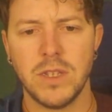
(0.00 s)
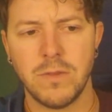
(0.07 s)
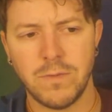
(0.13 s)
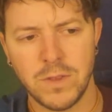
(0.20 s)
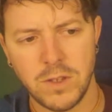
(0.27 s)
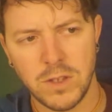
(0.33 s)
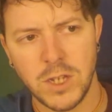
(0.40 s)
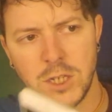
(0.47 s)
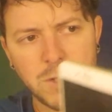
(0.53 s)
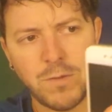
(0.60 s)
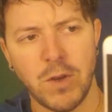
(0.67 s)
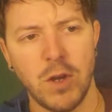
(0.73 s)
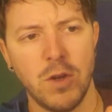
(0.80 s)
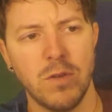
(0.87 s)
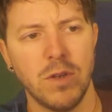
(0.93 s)
the, the, this
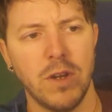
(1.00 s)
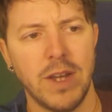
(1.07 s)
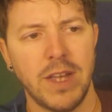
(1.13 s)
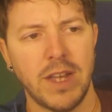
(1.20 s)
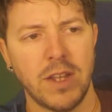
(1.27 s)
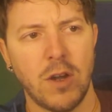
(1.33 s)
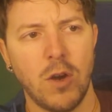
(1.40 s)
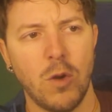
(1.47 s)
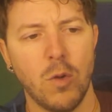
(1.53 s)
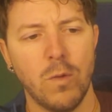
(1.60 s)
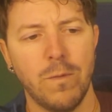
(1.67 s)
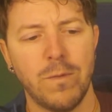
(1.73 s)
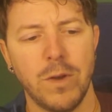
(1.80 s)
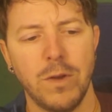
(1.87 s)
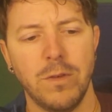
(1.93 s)
phone, like the
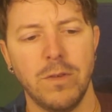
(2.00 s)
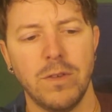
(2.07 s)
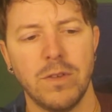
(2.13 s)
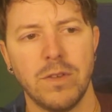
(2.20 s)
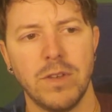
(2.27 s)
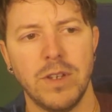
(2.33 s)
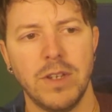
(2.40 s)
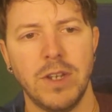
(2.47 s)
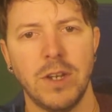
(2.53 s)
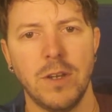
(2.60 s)
whole phone, you